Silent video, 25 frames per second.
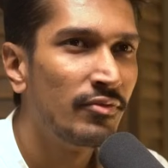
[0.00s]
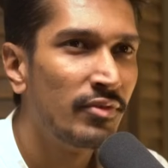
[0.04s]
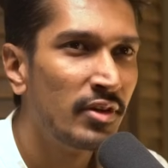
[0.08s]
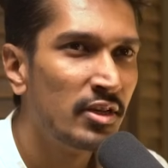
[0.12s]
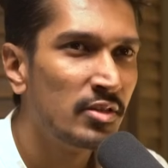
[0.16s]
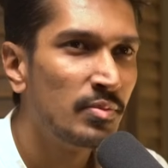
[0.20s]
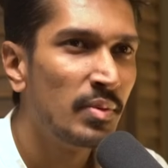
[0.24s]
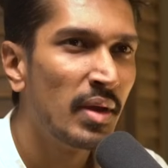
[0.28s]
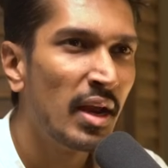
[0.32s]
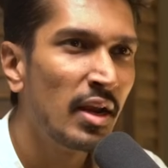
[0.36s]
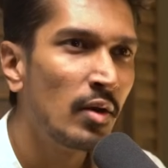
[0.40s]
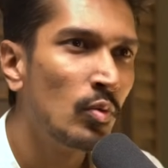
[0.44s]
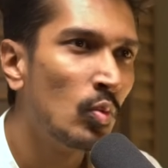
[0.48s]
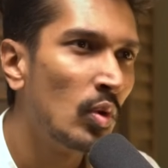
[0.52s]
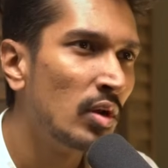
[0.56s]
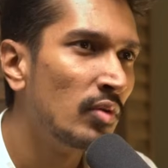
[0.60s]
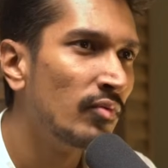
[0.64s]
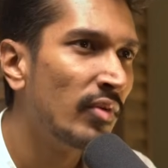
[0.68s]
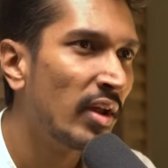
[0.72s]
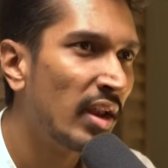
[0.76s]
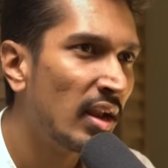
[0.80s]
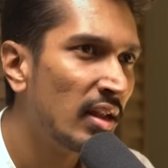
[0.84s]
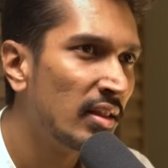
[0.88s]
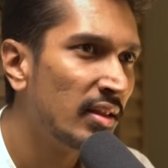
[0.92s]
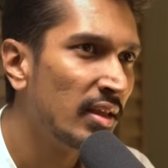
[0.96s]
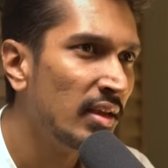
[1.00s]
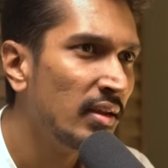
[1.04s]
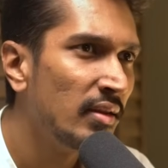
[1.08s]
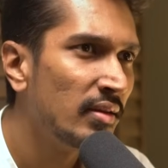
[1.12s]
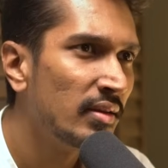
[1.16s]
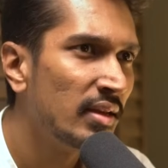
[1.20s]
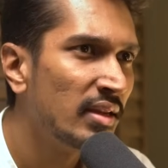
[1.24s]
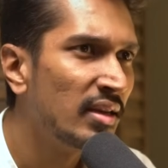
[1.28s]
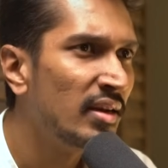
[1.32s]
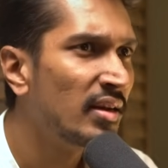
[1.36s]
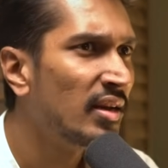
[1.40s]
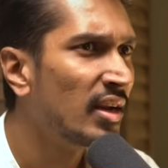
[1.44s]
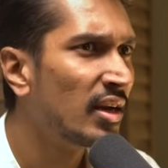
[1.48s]
your face behind one viral
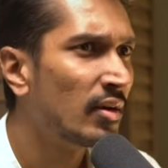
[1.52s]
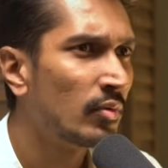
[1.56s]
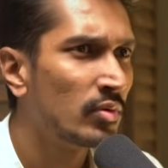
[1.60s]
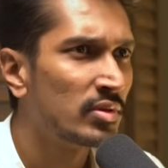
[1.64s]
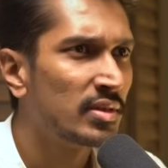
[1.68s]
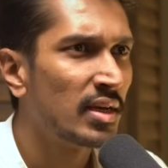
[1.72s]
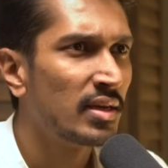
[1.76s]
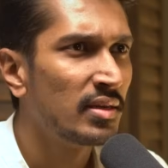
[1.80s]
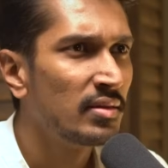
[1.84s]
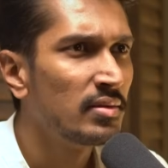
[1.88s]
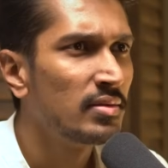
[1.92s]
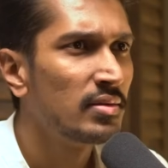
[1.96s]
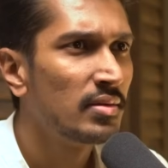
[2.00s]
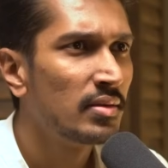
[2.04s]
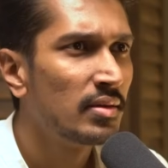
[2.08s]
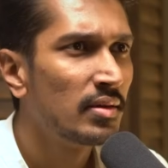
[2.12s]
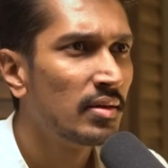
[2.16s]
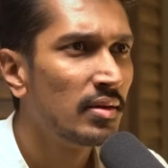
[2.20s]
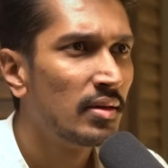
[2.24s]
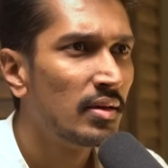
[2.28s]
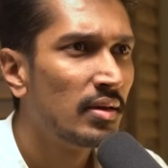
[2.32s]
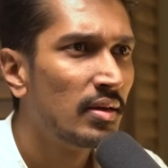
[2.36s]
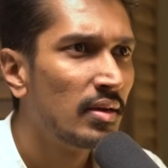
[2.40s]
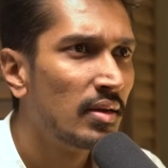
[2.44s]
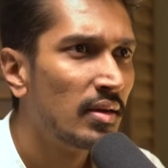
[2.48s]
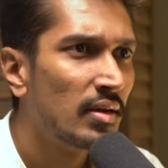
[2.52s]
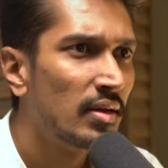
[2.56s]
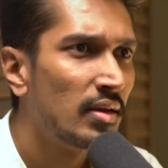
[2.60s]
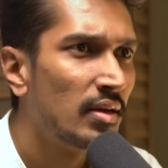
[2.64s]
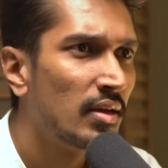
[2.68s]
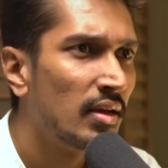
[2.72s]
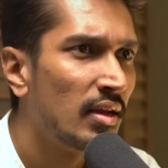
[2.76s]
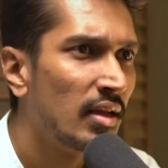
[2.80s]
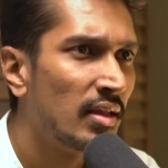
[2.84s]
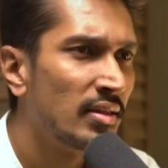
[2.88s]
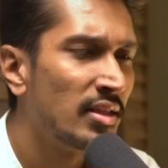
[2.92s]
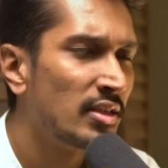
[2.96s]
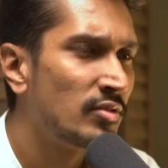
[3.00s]
thing. In India, it was ice.
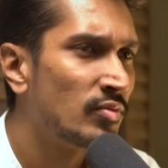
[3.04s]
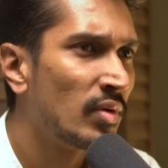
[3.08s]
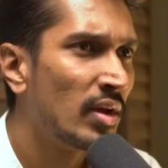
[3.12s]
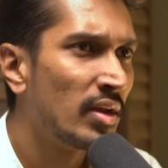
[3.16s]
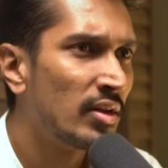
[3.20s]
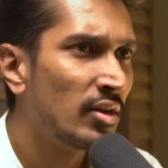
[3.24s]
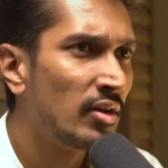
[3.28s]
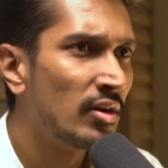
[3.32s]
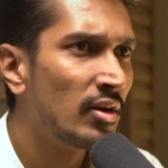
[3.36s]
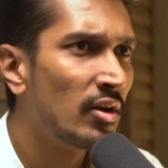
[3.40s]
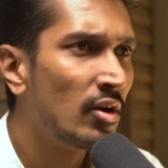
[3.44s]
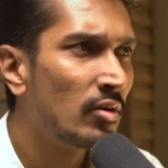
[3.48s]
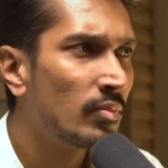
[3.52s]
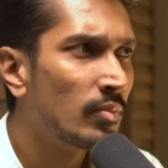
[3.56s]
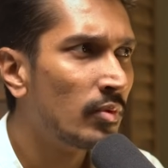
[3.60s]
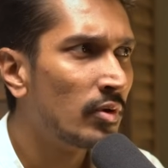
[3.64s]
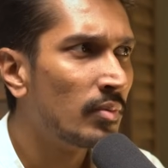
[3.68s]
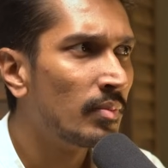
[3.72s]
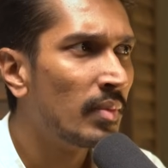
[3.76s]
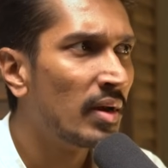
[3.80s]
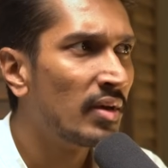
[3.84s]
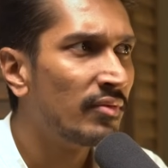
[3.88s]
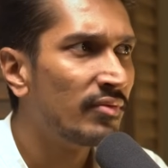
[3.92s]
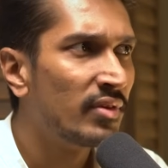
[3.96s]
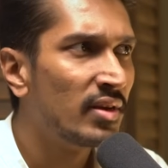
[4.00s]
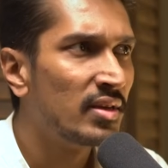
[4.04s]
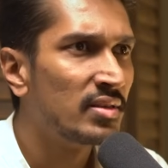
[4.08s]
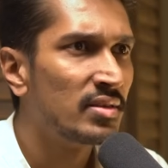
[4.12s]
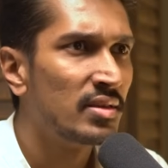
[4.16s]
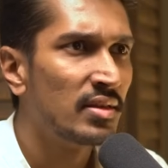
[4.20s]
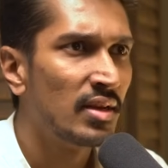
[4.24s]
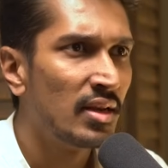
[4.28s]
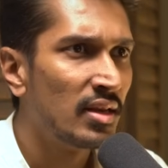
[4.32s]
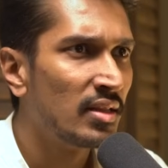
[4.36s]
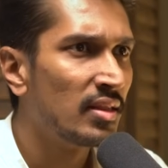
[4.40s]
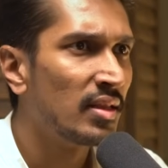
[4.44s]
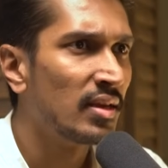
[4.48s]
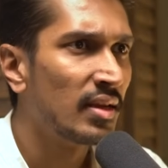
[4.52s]
And that's why I did not put my face
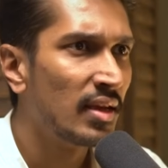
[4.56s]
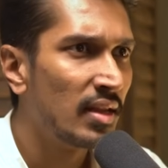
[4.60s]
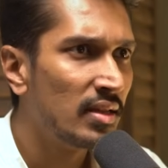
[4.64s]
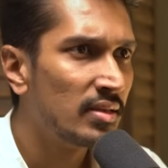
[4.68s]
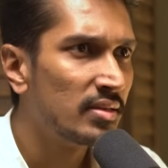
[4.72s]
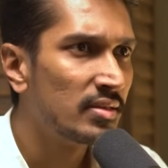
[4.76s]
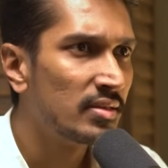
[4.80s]
in anything